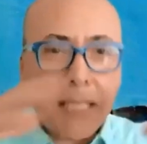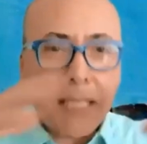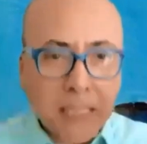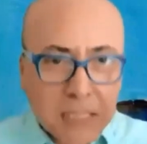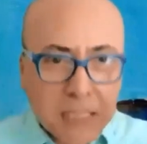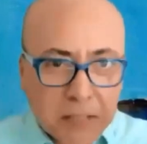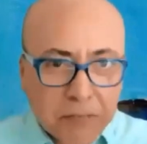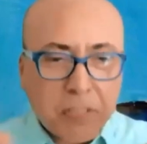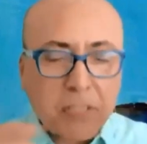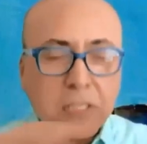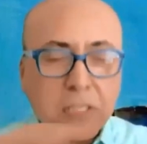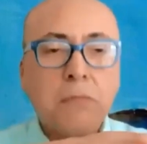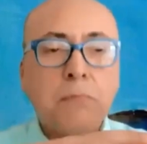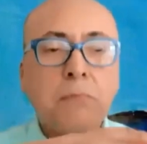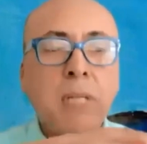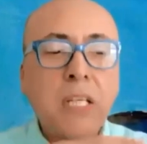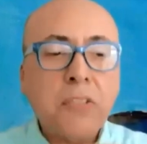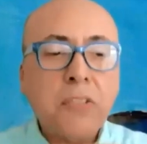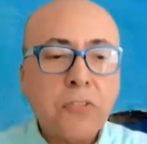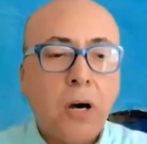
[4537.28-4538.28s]
activist,
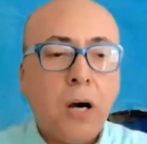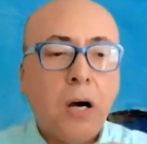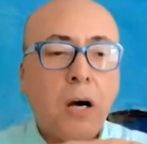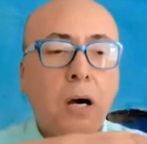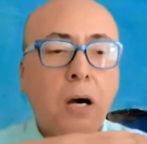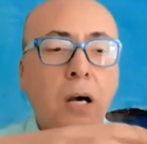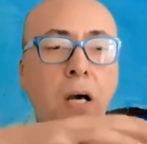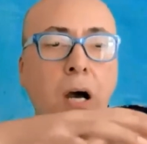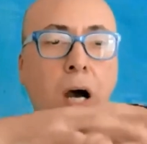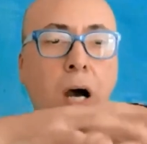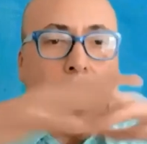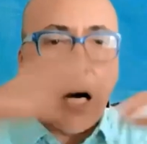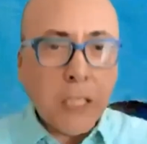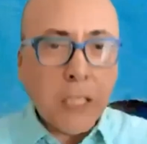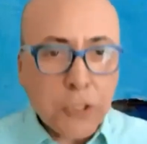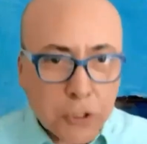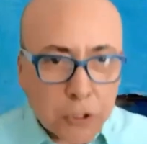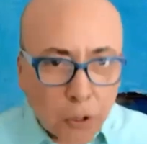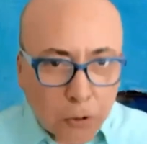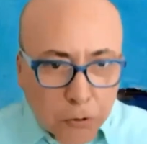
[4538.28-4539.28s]
meta
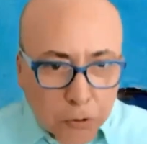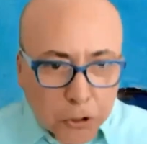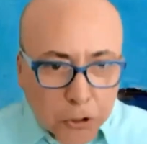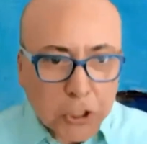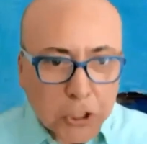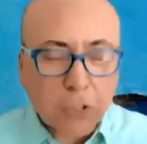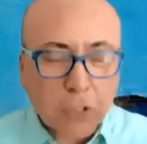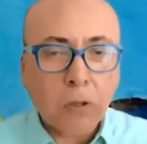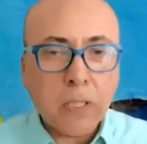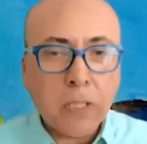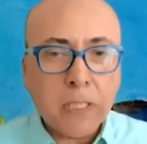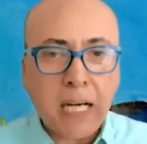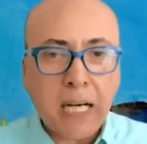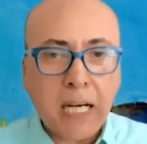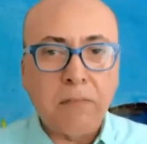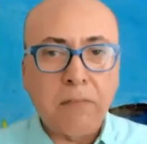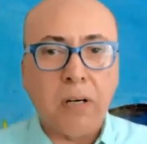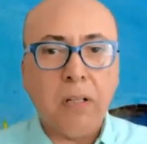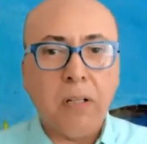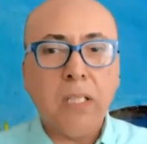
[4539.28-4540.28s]
ideological
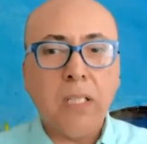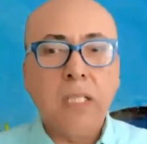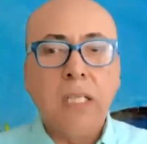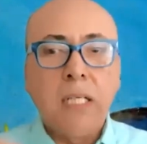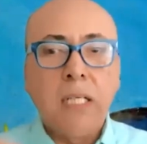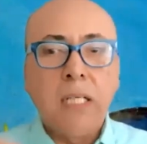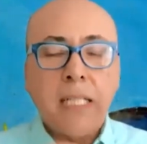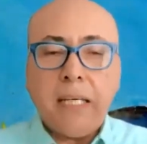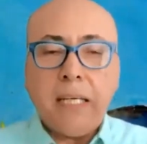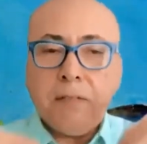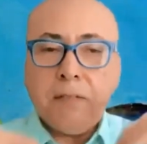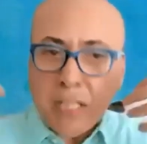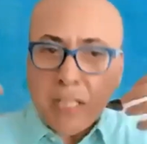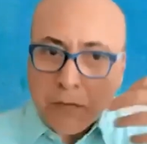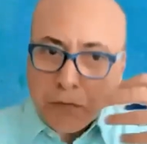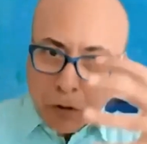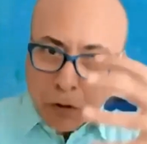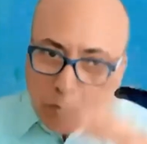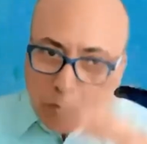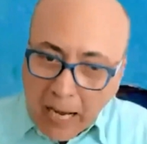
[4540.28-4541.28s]
level. That even
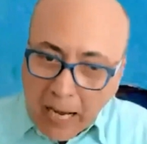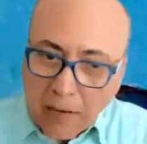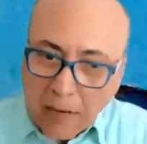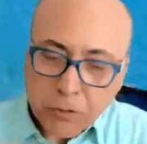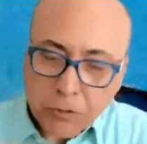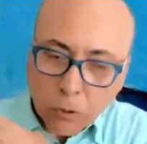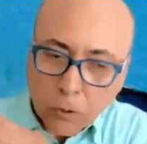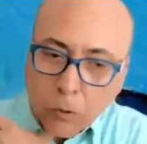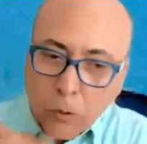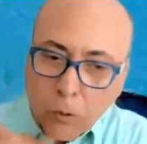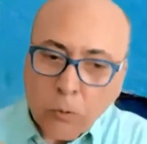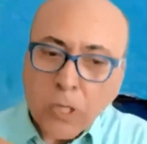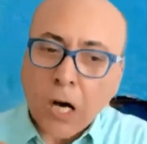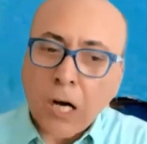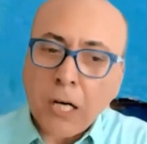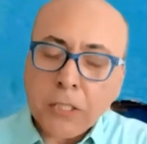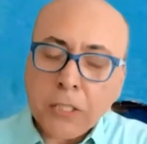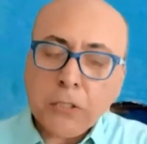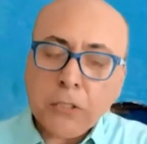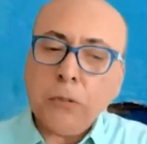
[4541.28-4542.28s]
if you have your own
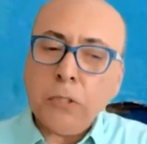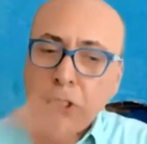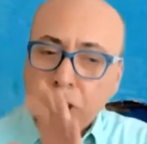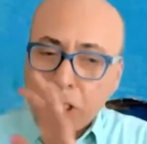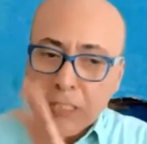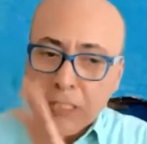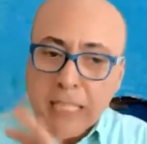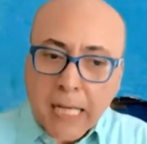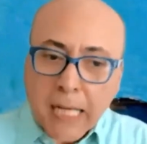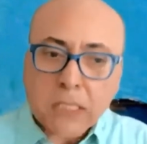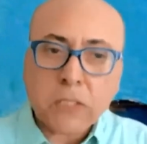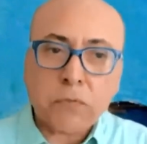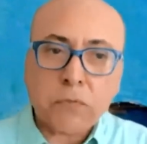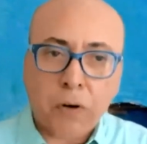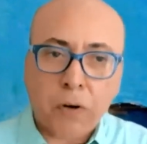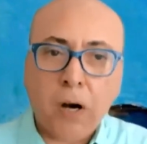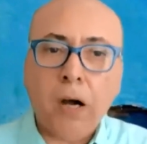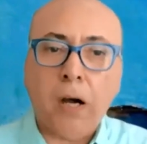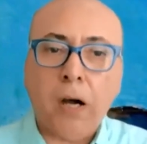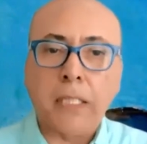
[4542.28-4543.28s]
ideology, that's
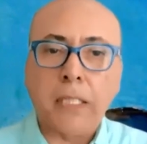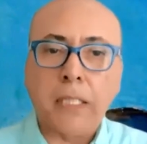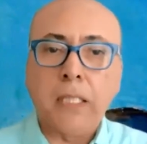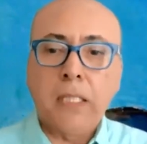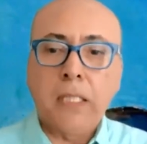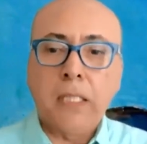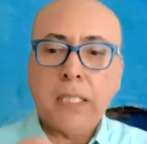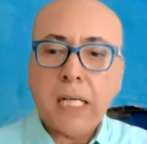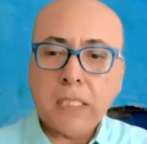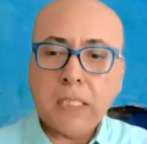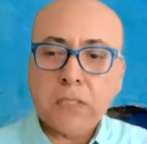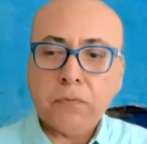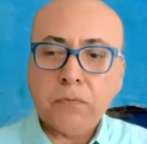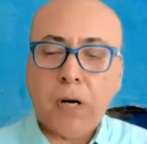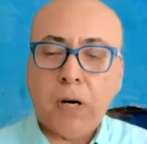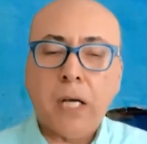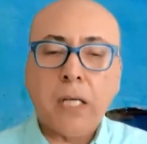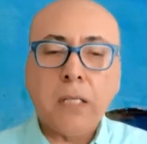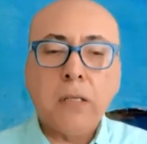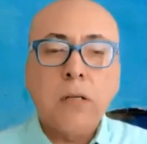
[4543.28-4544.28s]
fine that's
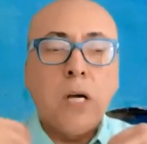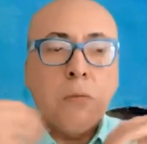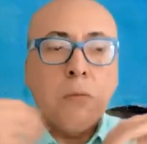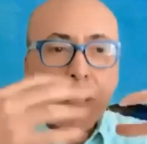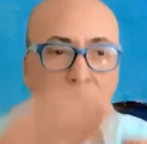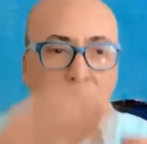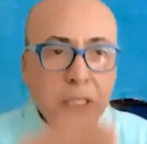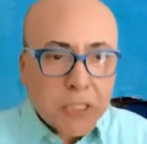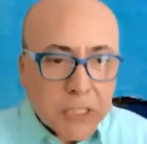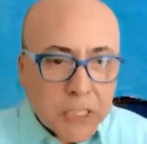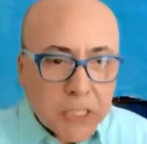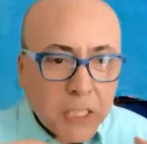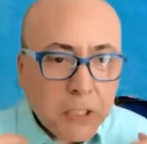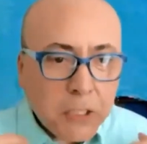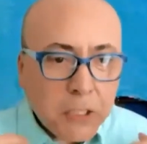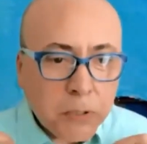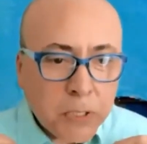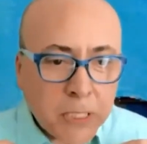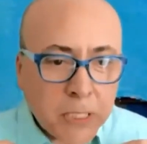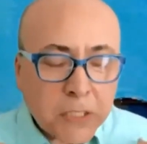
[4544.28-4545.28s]
fine. But still,
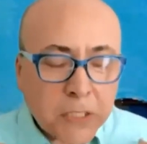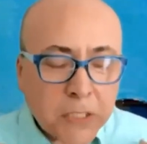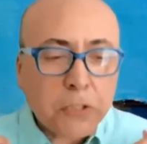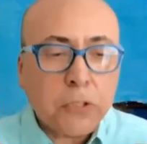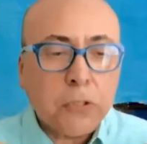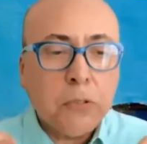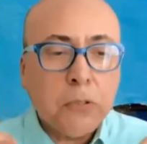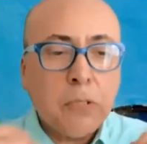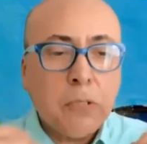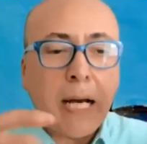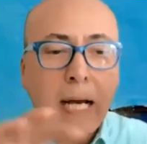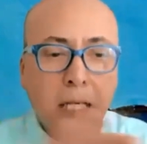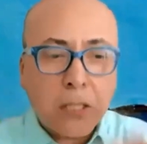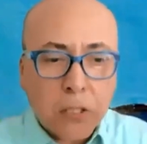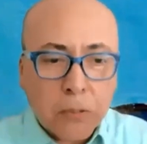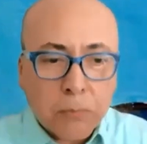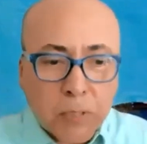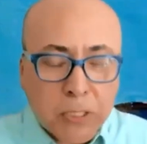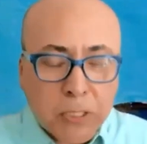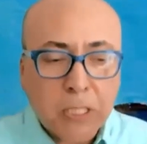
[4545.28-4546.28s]
you need to
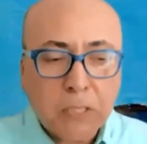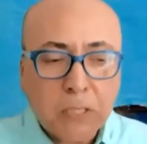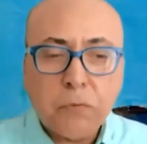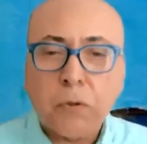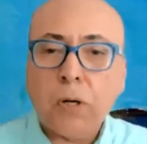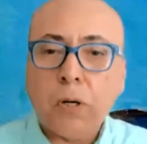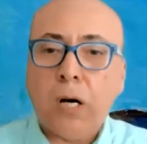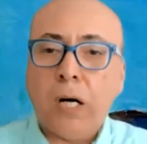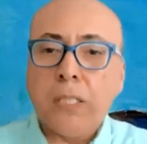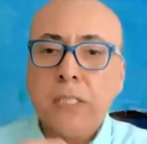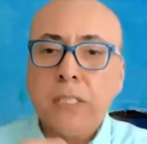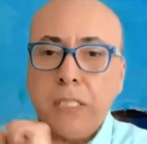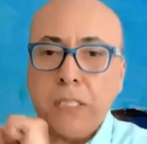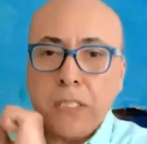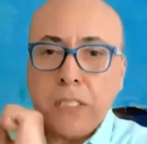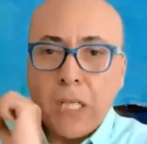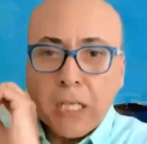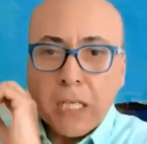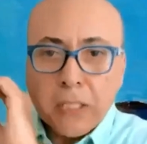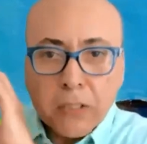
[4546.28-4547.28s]
accommodate for
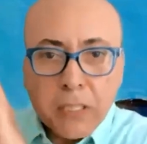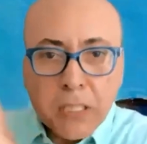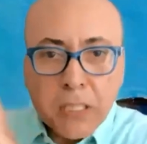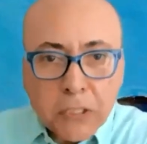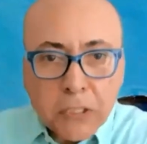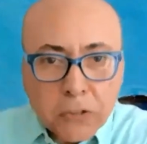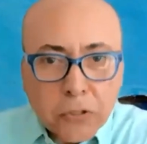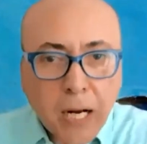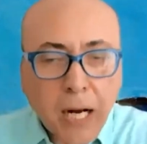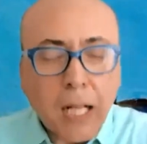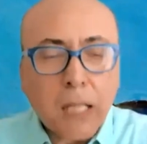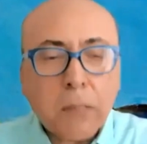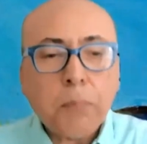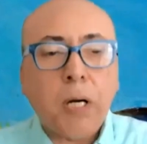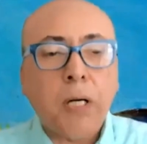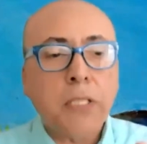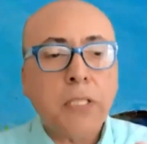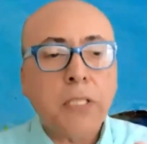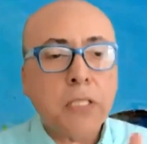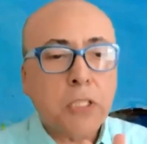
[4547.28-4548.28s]
others. You need to help
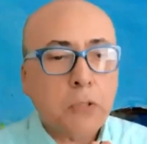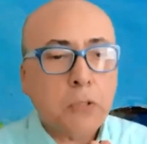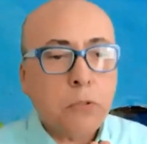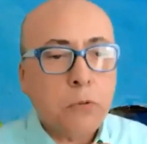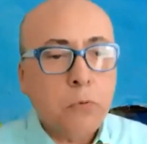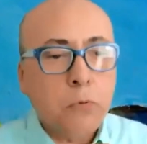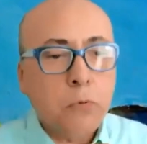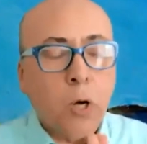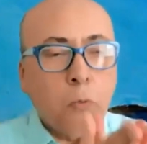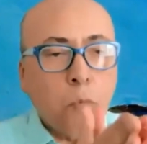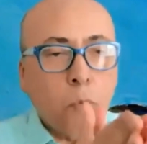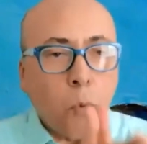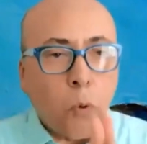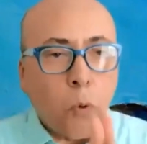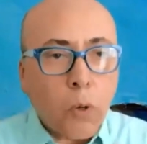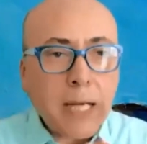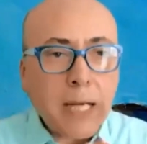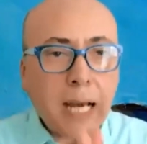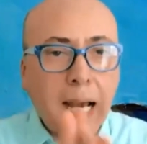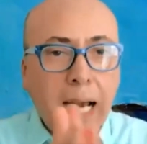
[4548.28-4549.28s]
others to
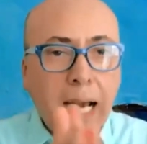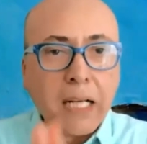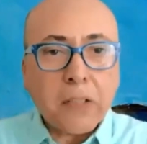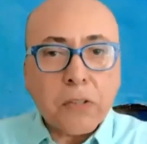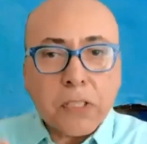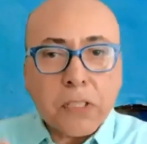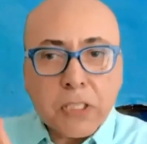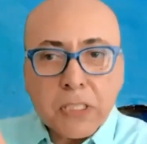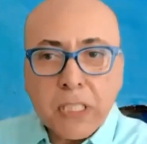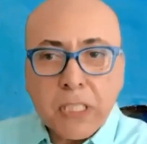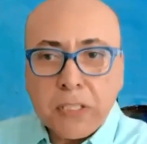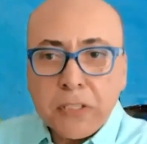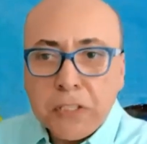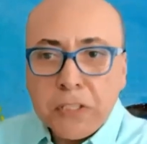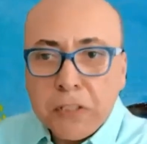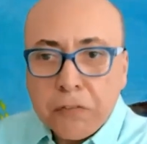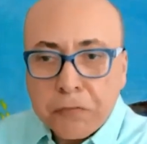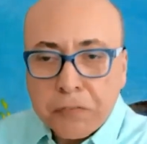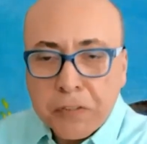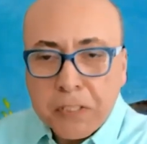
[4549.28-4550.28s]
work across their
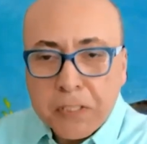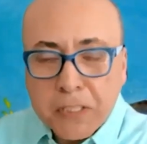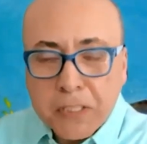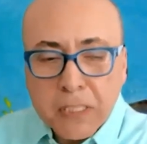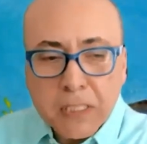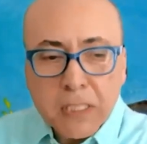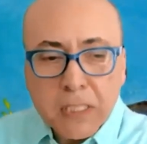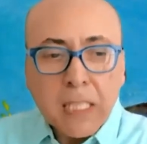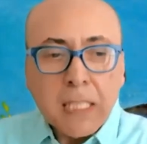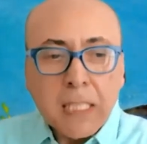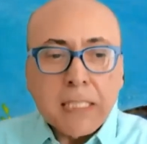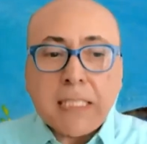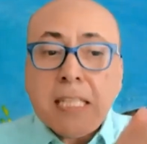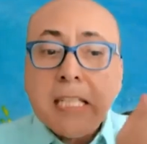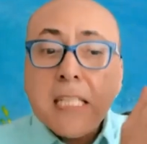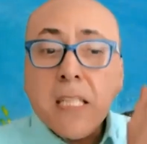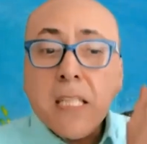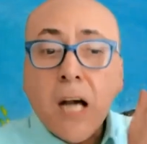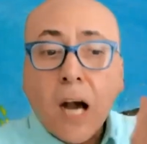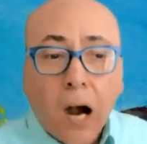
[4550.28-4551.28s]
differences.
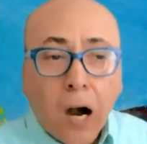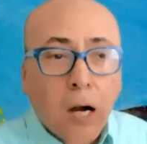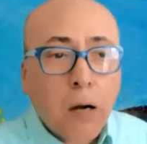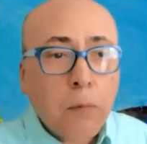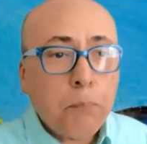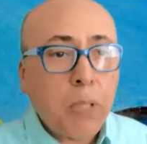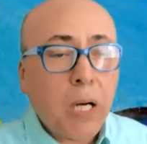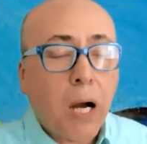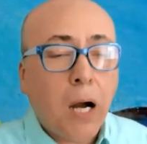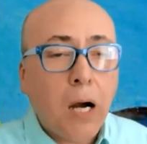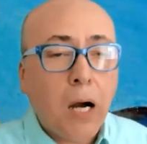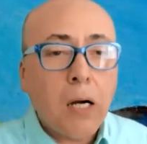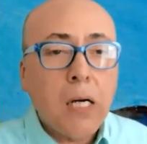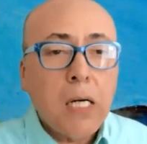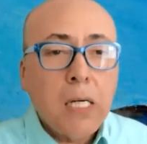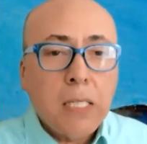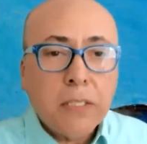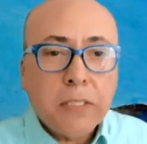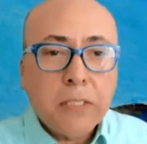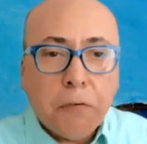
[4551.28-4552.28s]
See how,
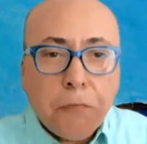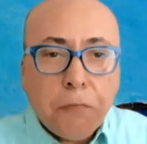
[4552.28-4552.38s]
how